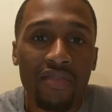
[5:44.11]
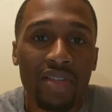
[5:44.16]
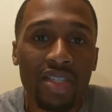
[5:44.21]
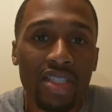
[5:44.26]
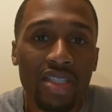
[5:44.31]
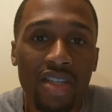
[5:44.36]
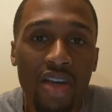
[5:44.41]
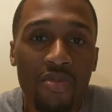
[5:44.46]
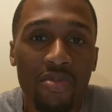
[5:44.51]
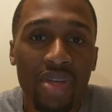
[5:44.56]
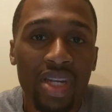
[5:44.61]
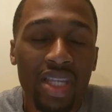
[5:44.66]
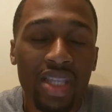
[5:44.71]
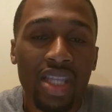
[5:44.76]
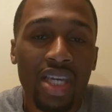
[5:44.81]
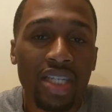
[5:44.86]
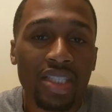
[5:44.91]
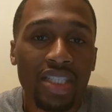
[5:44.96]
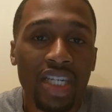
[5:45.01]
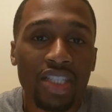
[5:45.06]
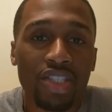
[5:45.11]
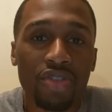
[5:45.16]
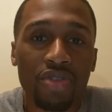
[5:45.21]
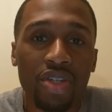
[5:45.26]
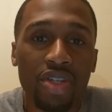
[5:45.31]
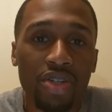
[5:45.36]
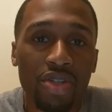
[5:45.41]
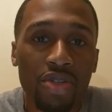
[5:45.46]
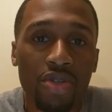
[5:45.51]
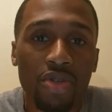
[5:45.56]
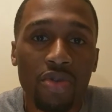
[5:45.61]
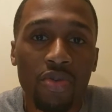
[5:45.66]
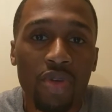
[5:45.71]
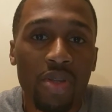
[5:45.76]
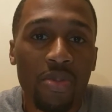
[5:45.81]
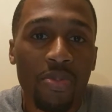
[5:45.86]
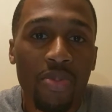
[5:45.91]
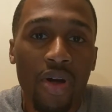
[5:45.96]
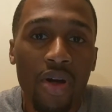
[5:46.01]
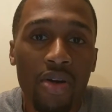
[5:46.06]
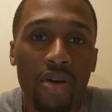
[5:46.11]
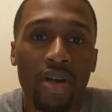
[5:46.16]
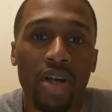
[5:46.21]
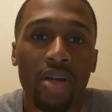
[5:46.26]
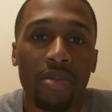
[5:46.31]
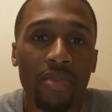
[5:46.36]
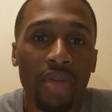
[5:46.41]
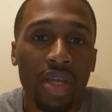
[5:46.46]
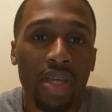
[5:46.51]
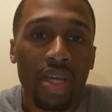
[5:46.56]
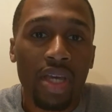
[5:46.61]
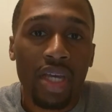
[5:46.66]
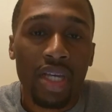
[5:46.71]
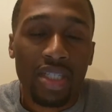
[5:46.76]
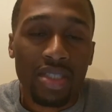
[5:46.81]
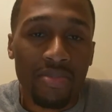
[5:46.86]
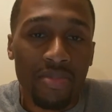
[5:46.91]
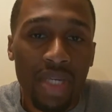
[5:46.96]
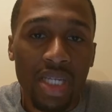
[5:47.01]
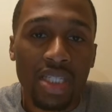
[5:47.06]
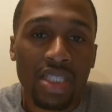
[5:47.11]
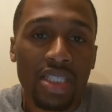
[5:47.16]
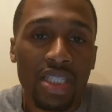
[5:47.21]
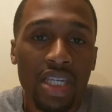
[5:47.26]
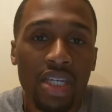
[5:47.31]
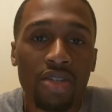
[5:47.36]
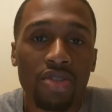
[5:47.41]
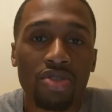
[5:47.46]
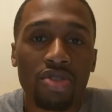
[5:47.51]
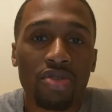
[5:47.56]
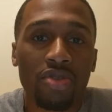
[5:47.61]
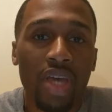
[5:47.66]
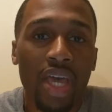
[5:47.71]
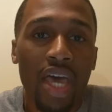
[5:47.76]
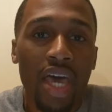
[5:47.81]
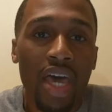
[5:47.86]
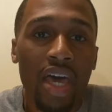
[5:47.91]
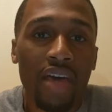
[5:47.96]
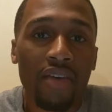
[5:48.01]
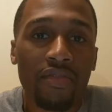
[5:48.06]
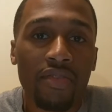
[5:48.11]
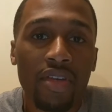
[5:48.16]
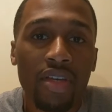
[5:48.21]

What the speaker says: There's so many things that you can do with programming. It's many skills you can have.